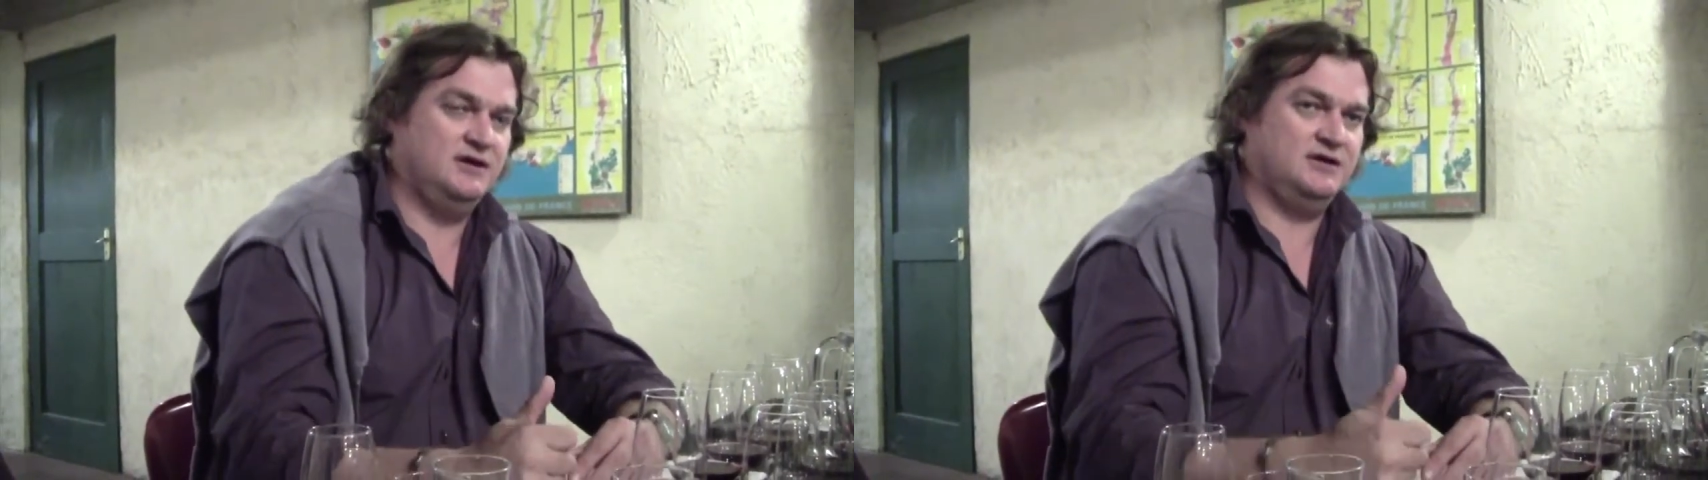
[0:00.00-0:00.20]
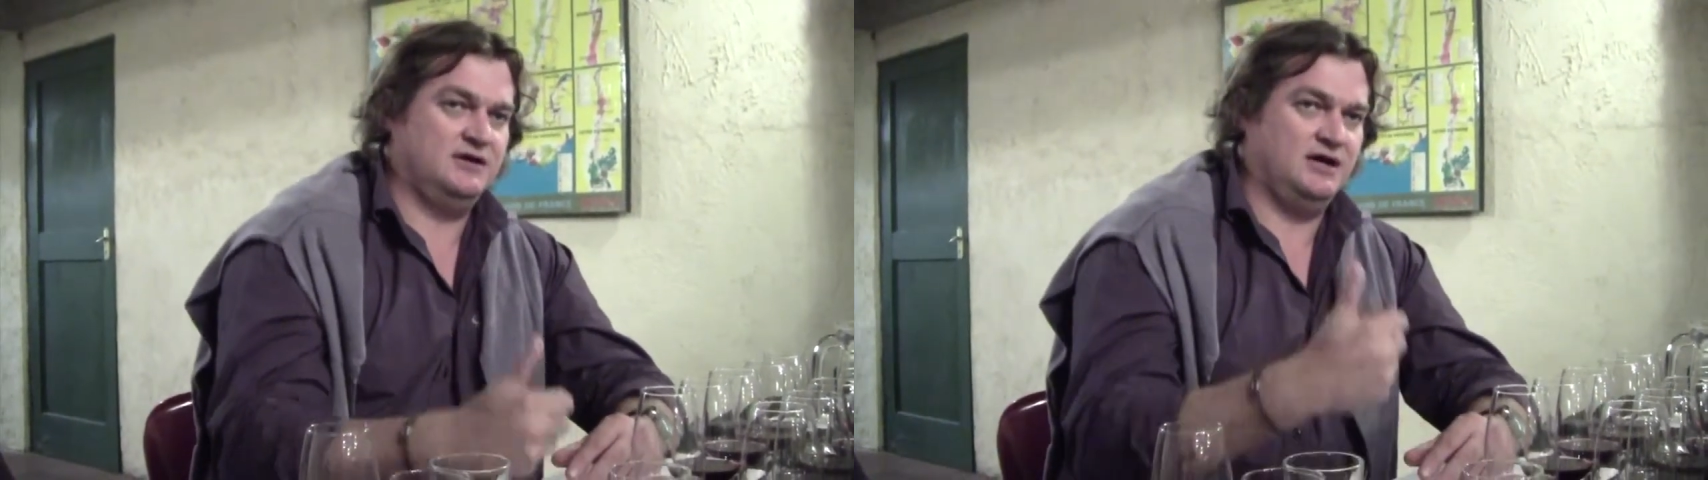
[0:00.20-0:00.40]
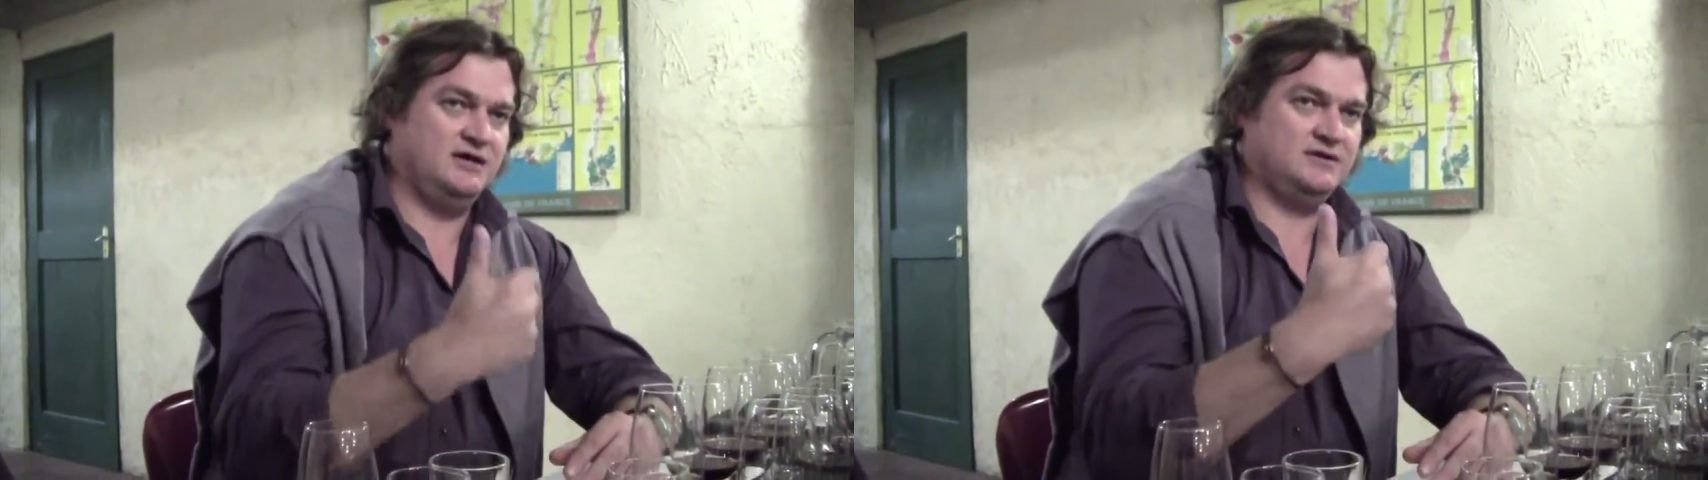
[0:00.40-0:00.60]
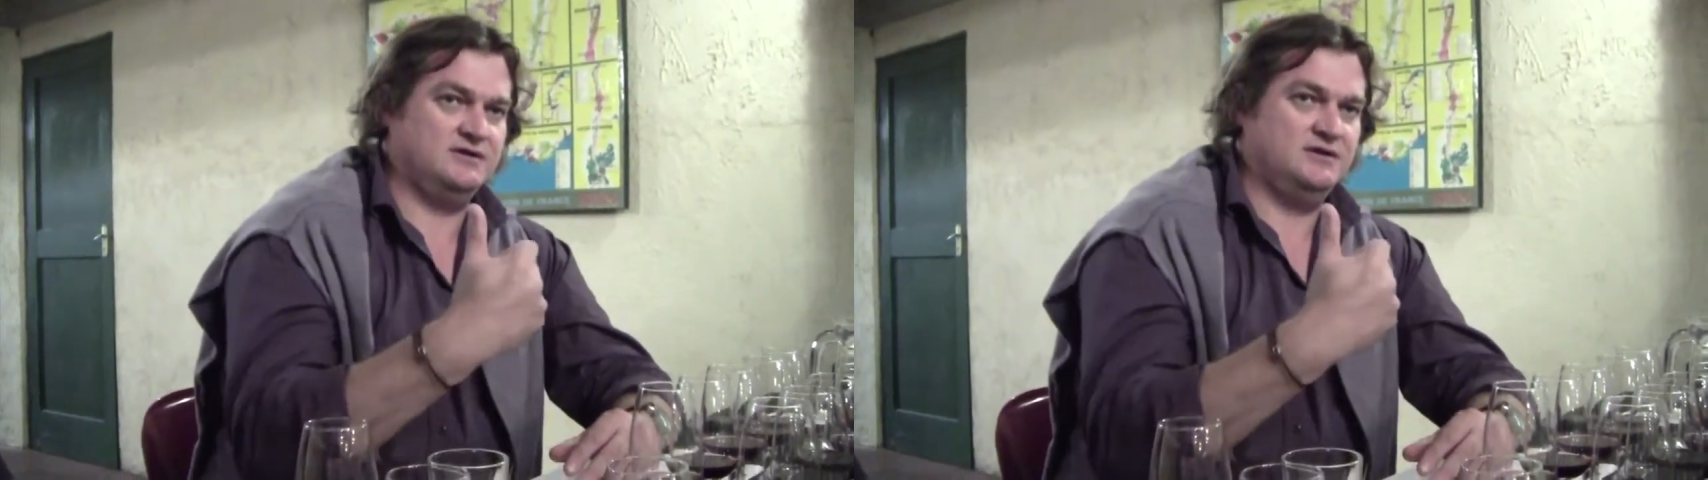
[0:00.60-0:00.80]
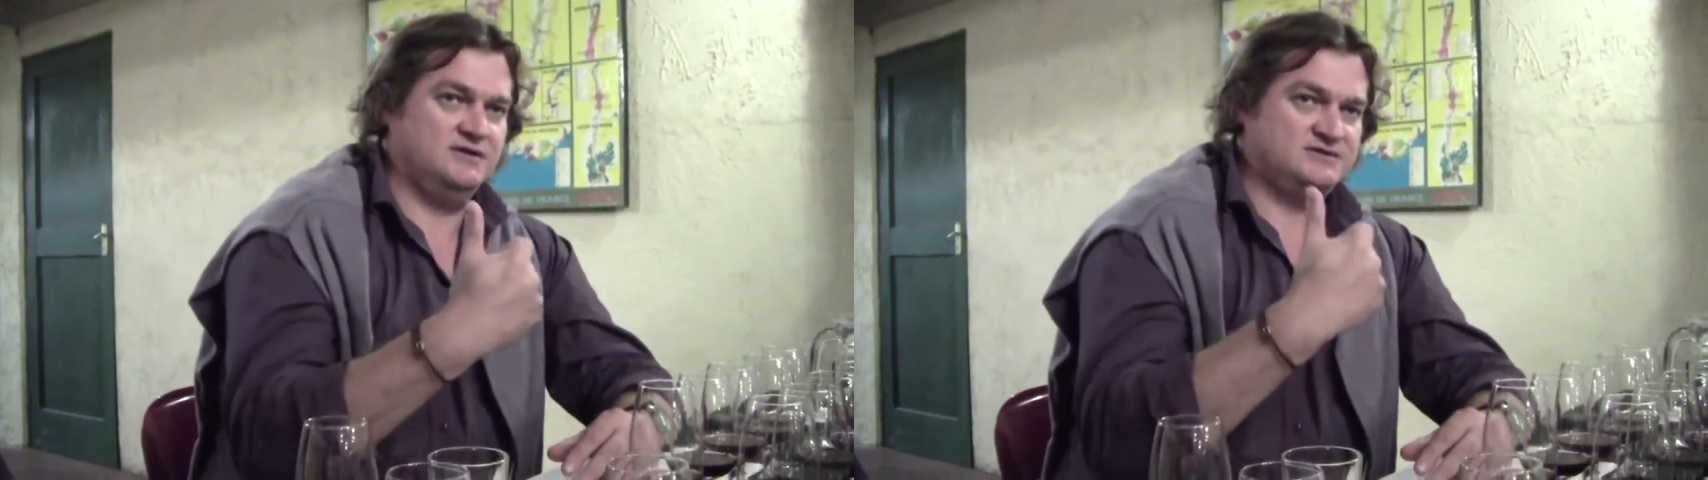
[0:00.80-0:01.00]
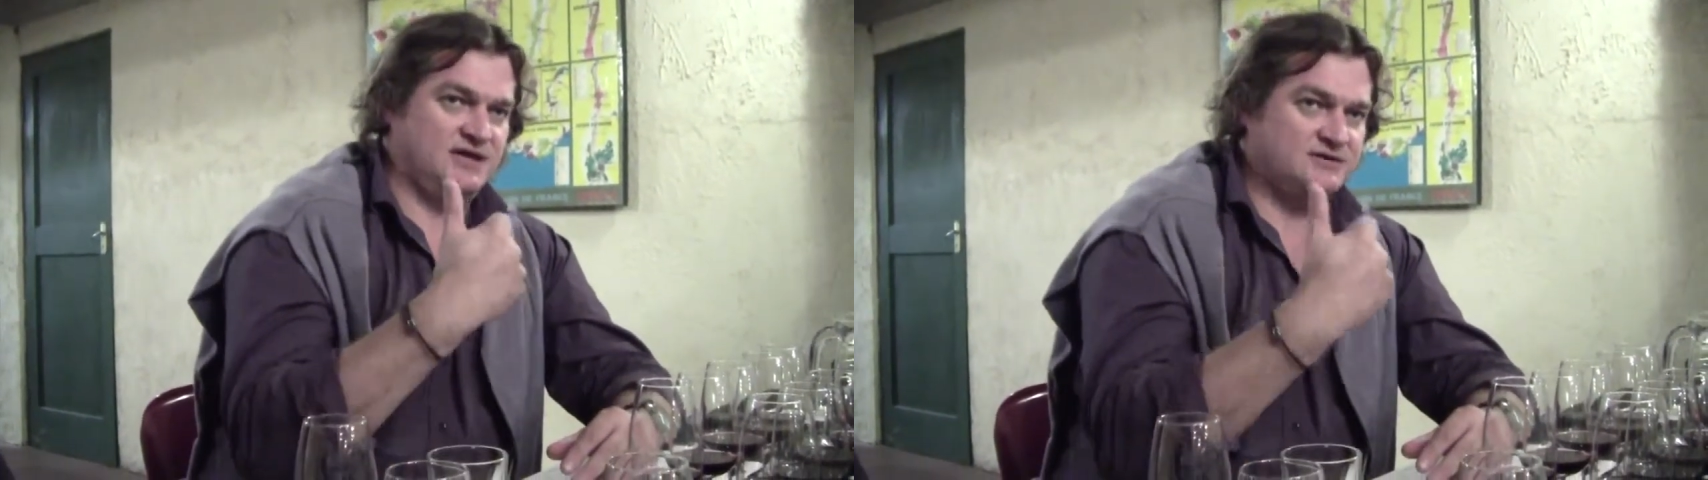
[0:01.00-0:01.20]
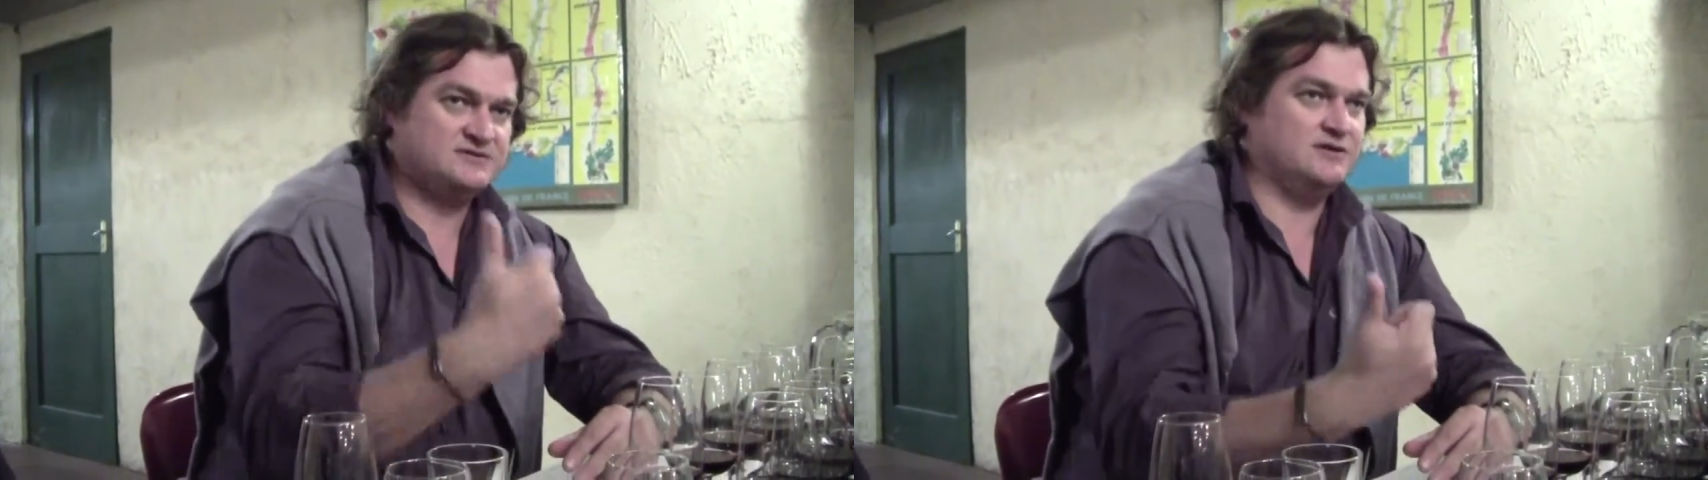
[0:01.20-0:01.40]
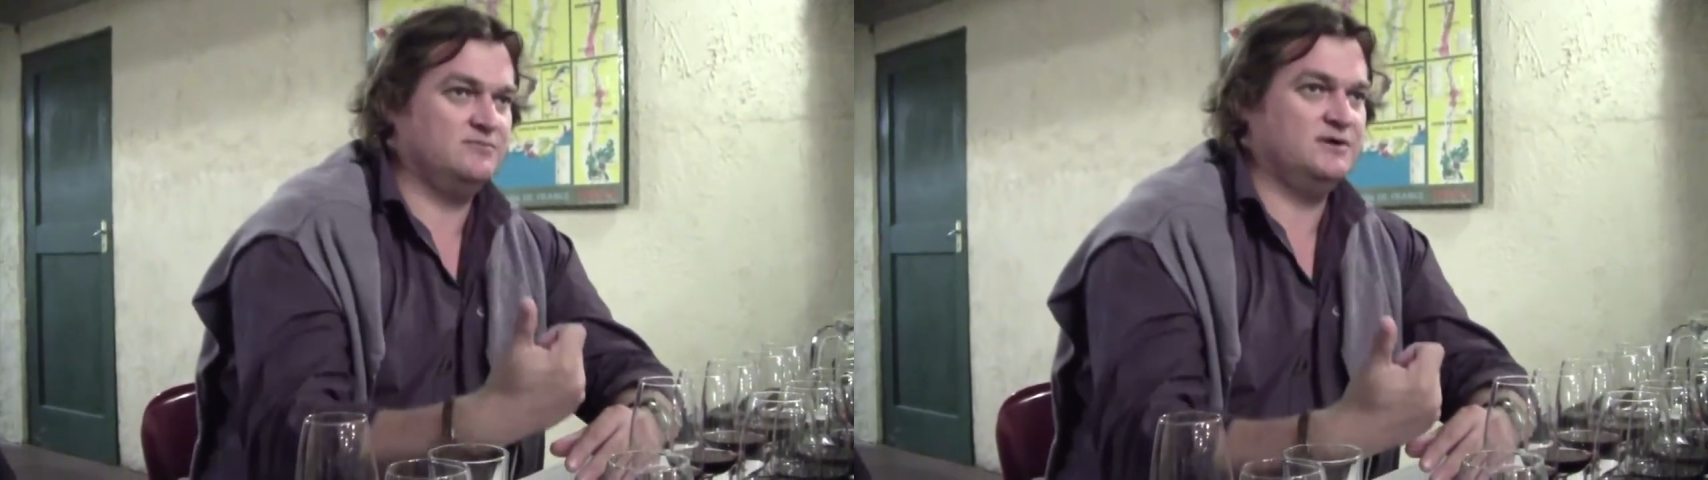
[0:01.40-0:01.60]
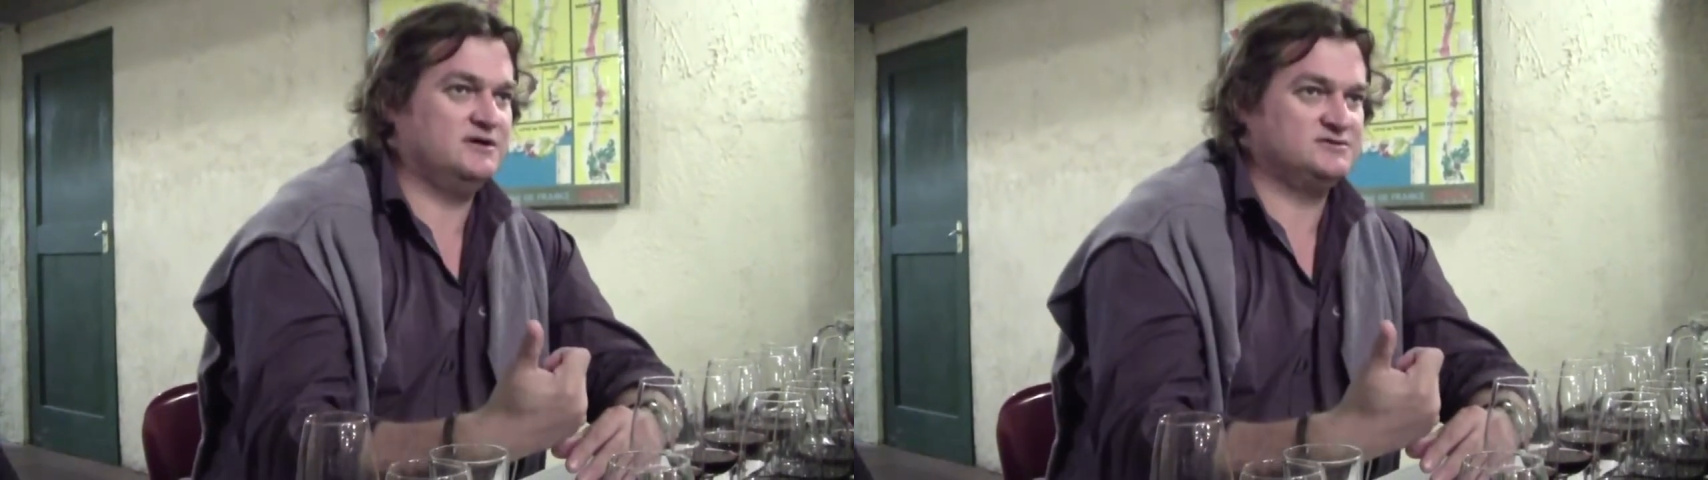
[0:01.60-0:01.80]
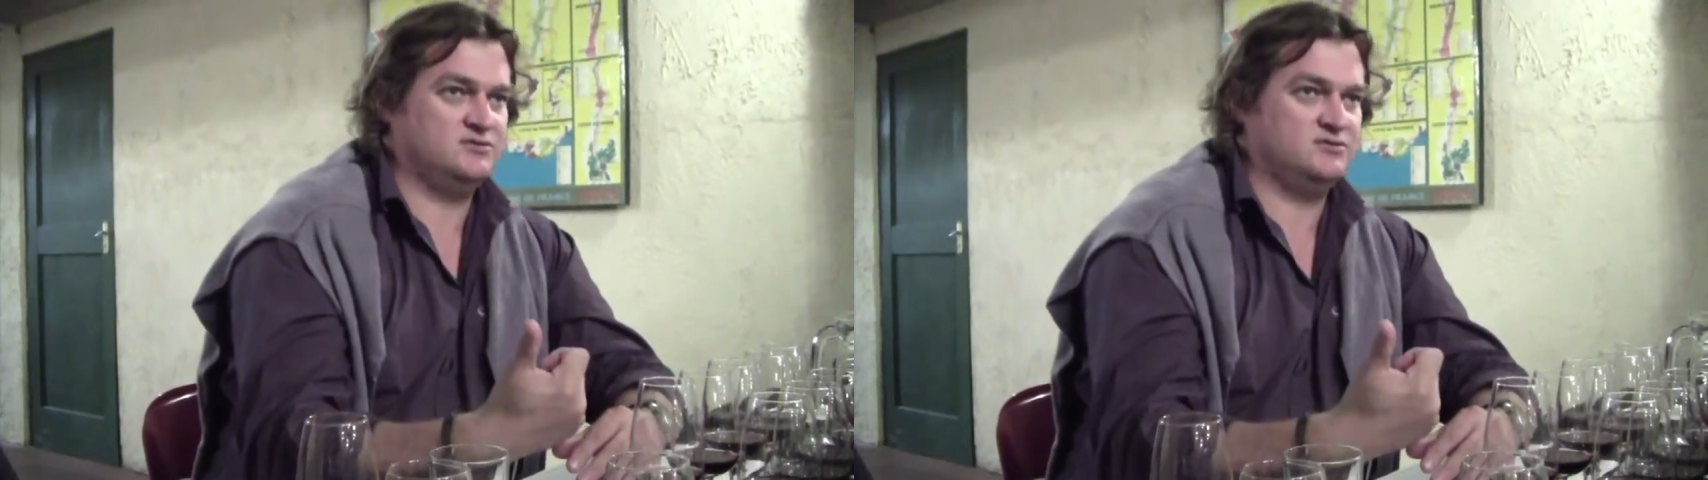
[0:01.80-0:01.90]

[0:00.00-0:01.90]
in either sandstone-based